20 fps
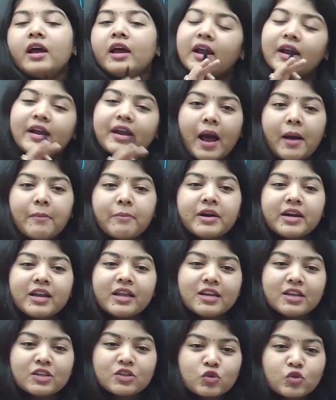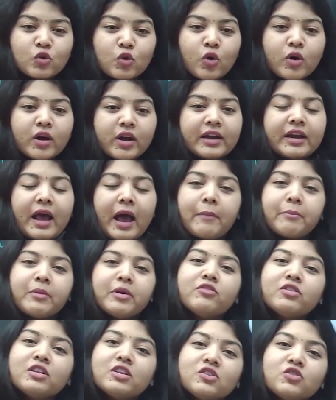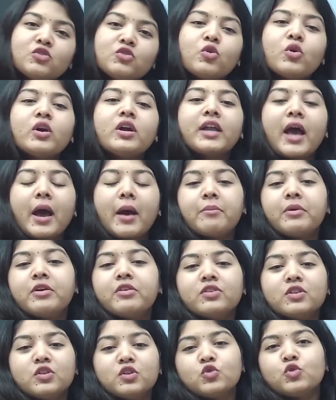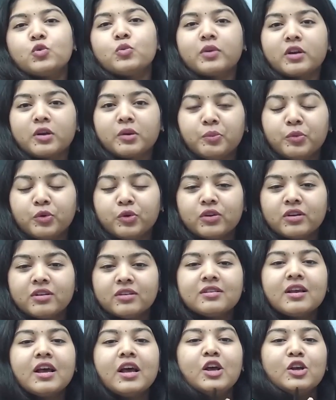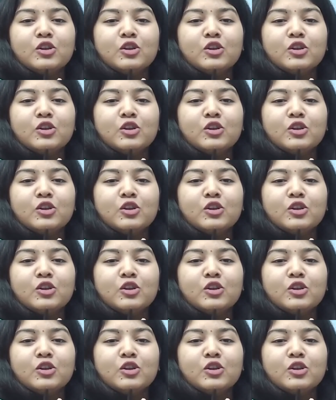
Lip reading: It happened in ISRO. It happened with ISRO. It happened with the supercomputers.